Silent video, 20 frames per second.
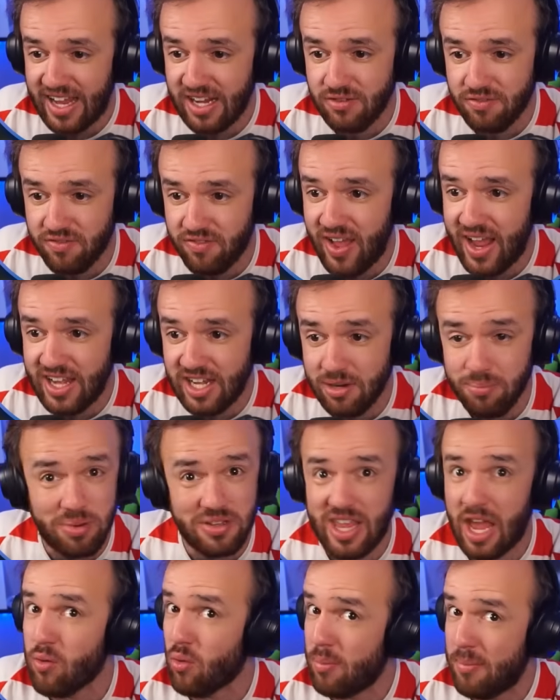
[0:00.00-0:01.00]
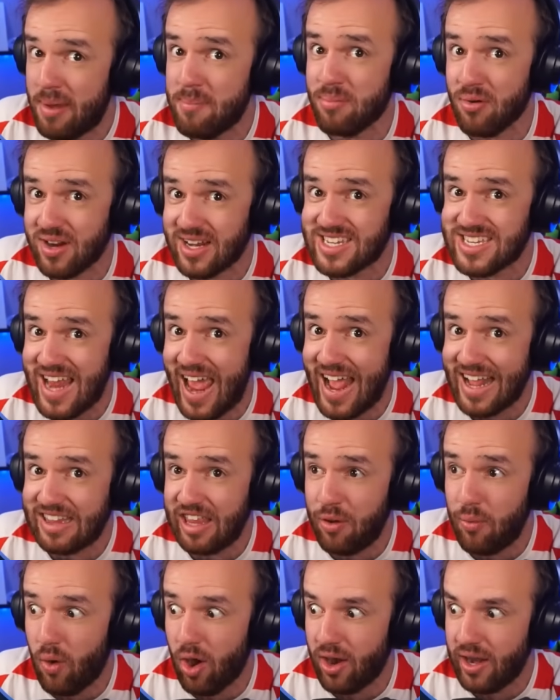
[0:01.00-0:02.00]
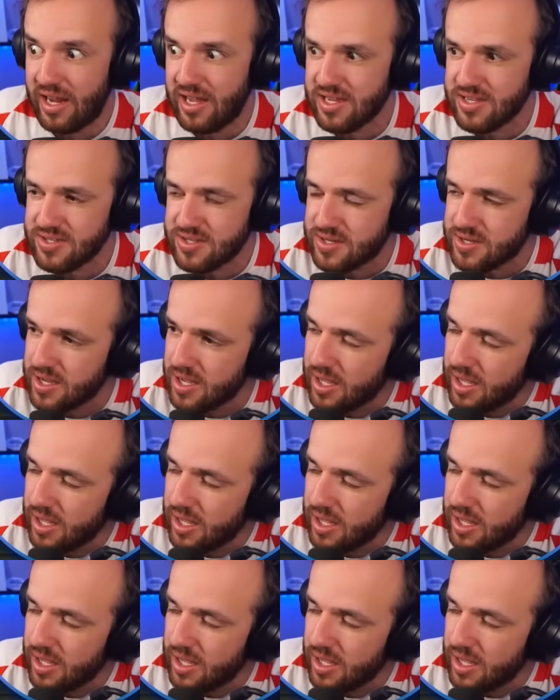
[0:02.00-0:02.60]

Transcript: and find it, but they remember exactly where it is.